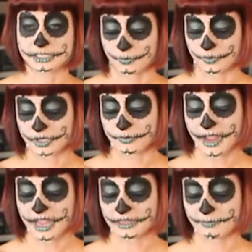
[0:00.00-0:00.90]
So when you
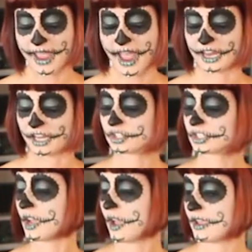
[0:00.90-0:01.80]
buy the packaged,
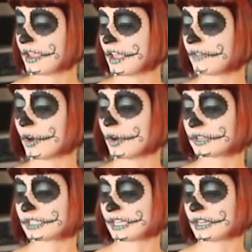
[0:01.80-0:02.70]
I have
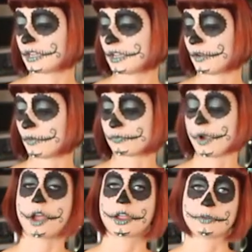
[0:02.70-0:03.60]
Artisana
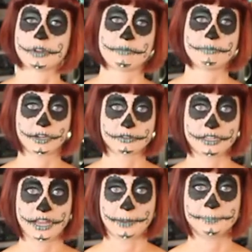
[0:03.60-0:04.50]
raw coconut butter
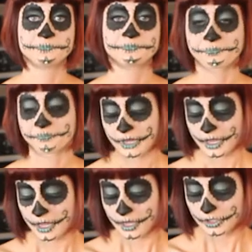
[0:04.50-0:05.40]
today.
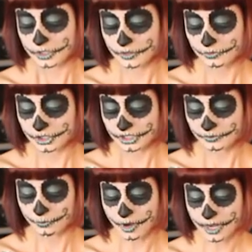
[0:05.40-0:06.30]
You just
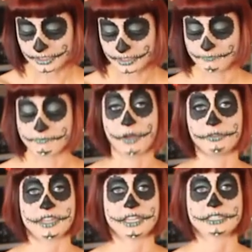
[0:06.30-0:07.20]
want to
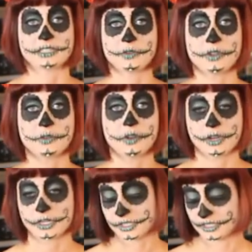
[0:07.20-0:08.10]
melt this. So you
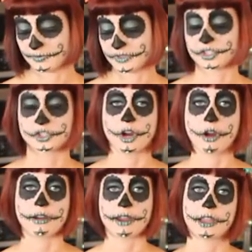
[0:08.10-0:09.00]
could dip this
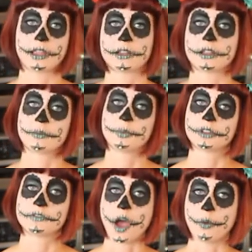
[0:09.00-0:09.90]
jar in a bowl
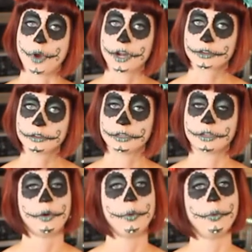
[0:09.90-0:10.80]
of hot water
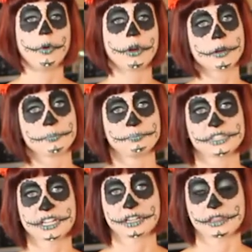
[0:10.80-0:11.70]
or
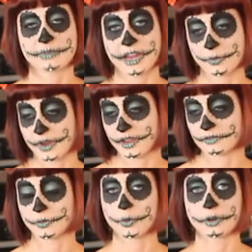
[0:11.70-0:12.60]
stick it in the microwave
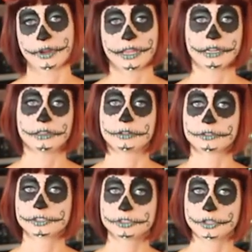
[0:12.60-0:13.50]
or in a little
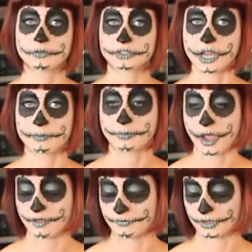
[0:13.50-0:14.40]
stovetop
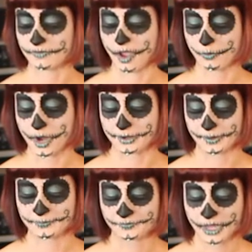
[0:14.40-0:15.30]
pot full of hot water.
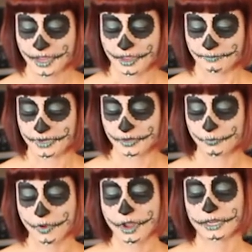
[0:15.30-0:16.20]
But you
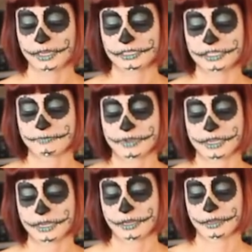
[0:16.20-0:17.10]
want it to
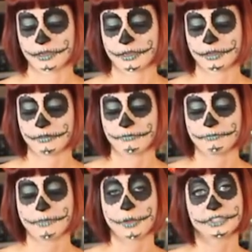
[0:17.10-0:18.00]
be
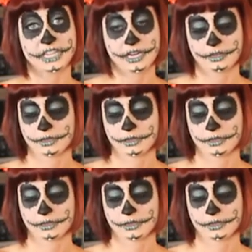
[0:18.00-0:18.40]
melty.